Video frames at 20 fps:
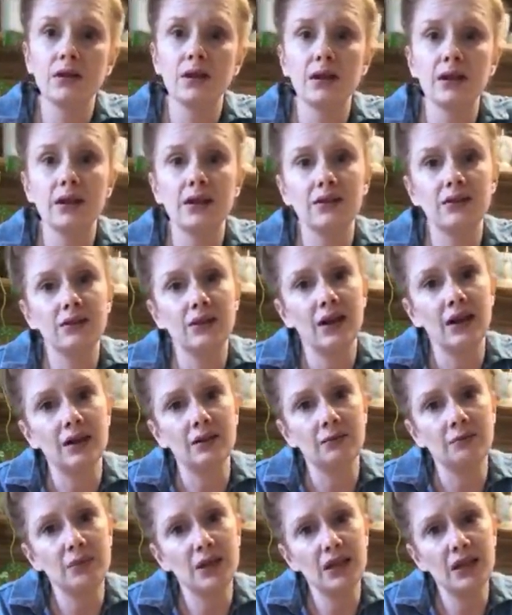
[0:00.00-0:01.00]
is kind
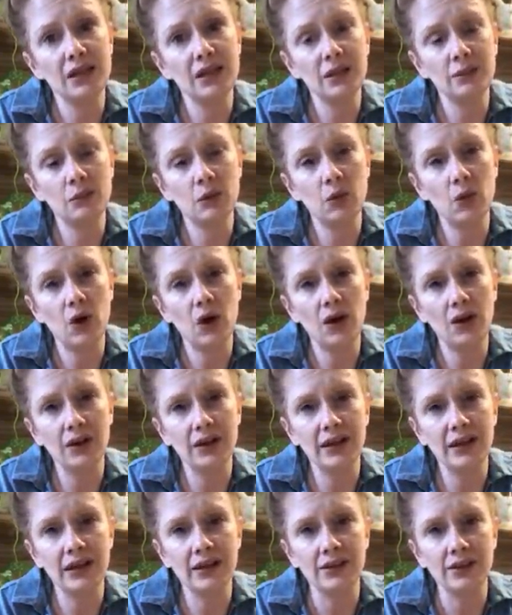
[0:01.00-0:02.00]
of medium
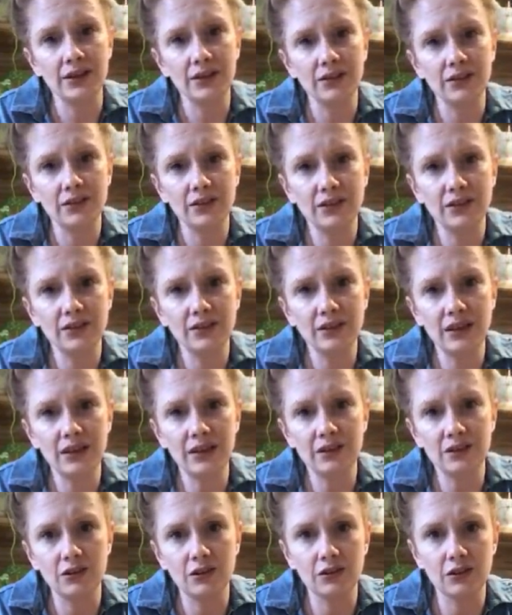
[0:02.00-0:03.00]
quality, and you can still sell it
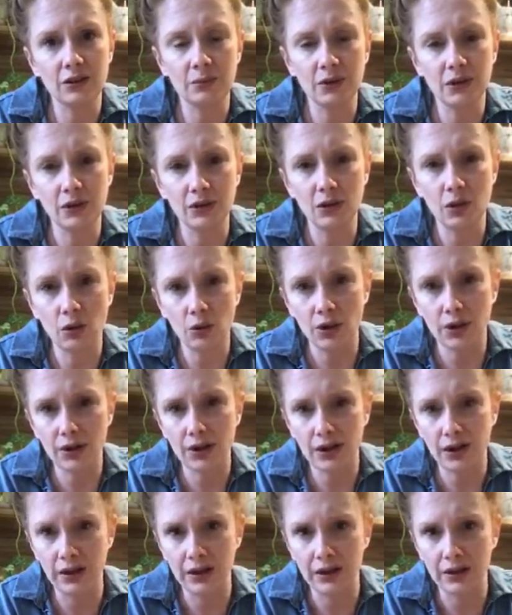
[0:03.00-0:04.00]
to some of the lower
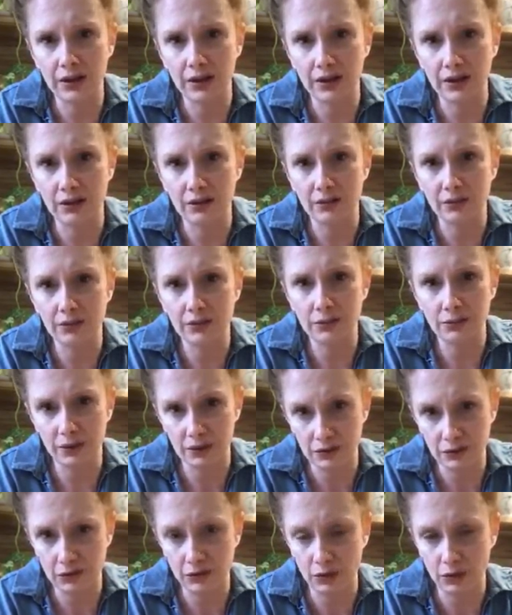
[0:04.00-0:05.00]
kind of thrift
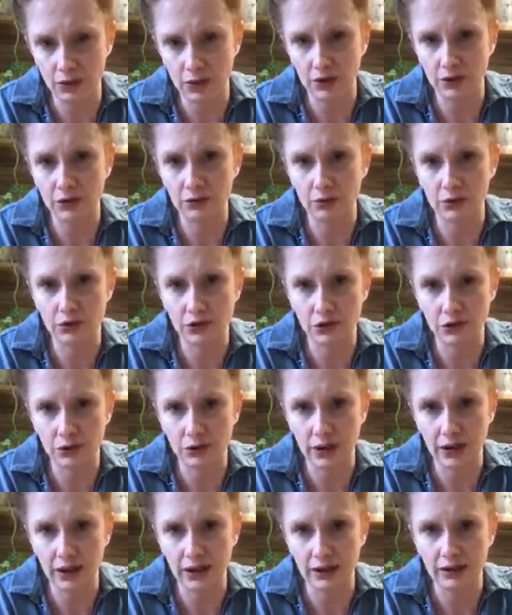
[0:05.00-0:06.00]
stores, which is
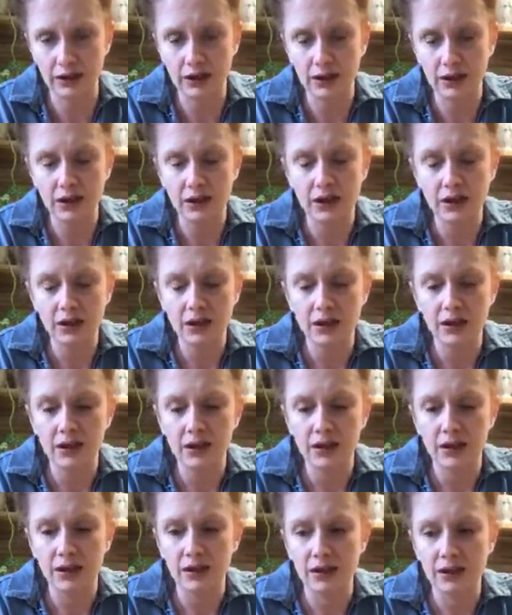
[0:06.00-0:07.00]
great.
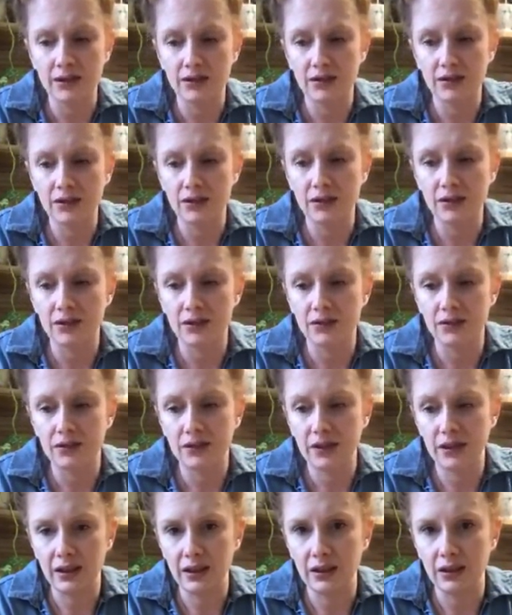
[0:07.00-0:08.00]
And then
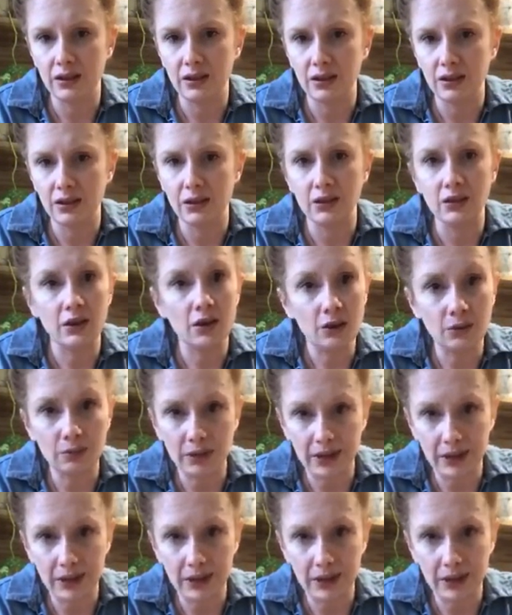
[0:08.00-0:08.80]
C, nobody